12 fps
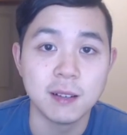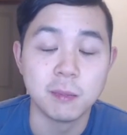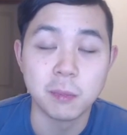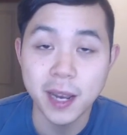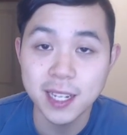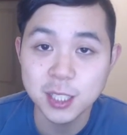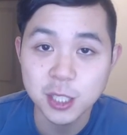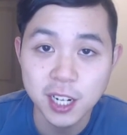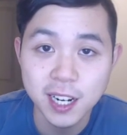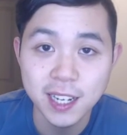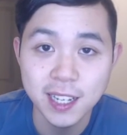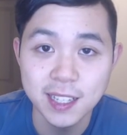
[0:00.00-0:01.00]
might
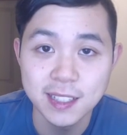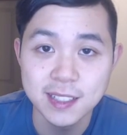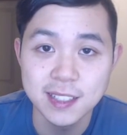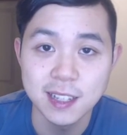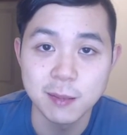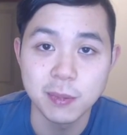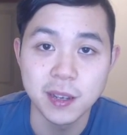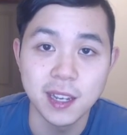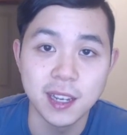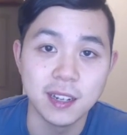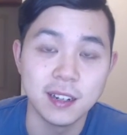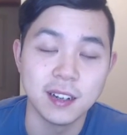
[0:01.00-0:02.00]
try and slip
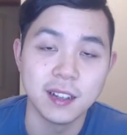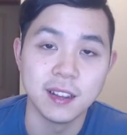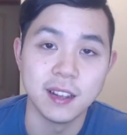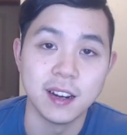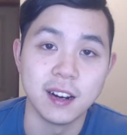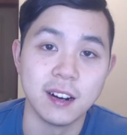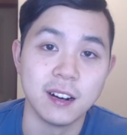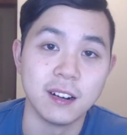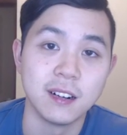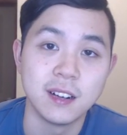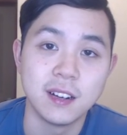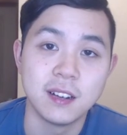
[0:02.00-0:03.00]
in their